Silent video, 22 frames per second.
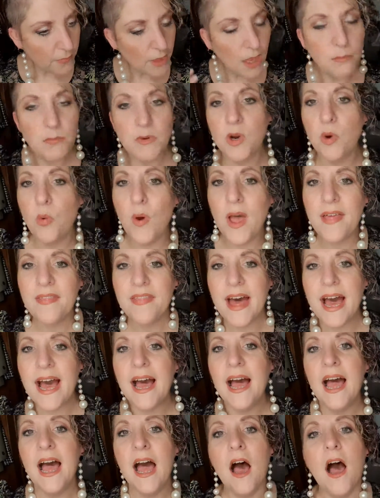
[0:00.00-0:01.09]
I'm going to wear
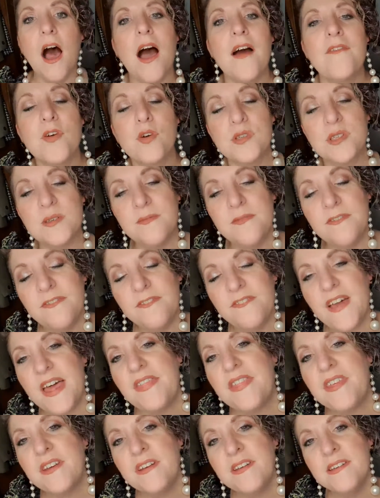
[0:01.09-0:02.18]
that. I've got some
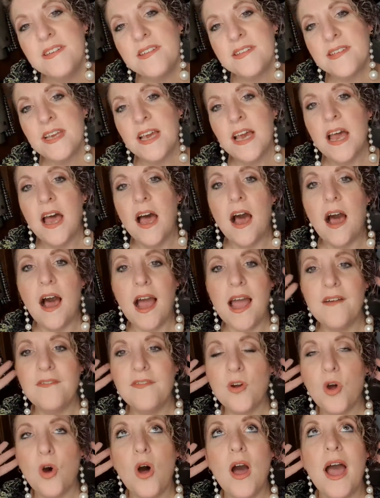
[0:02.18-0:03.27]
feathers.
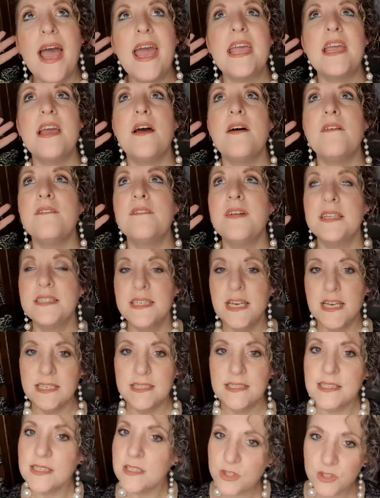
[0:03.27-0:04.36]
I've got a
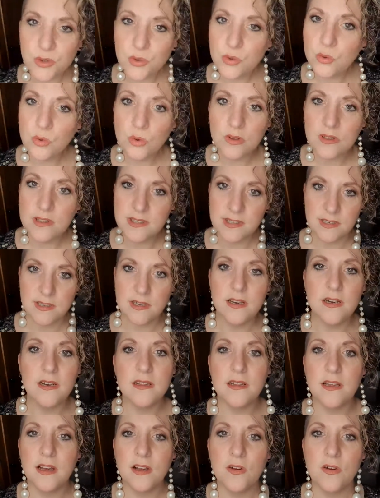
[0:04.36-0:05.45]
fantastic tulle
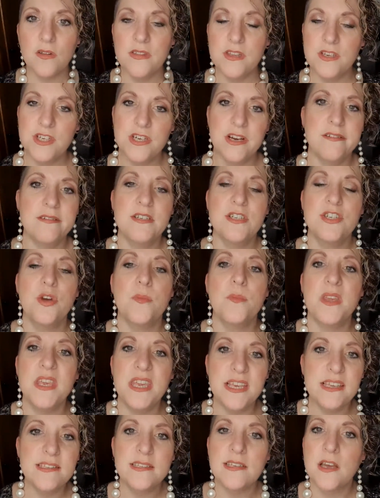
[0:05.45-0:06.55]
skirt that I got in the charity shop
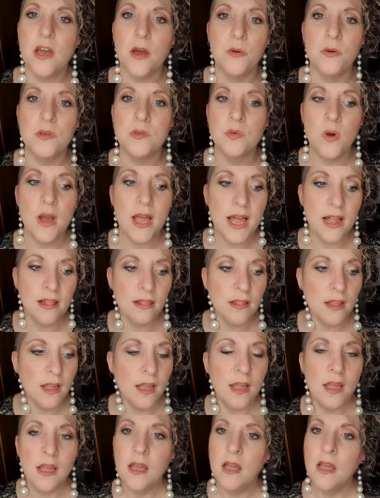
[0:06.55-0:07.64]
years ago as well.
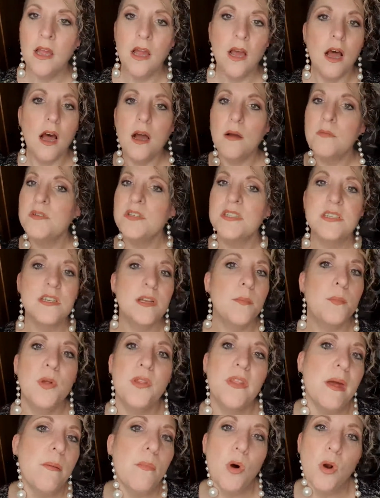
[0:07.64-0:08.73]
I'm just going to
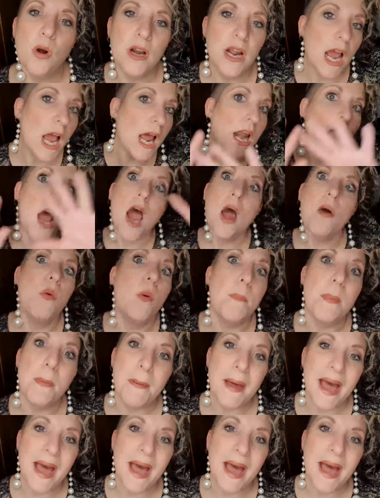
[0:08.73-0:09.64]
put them on and I will be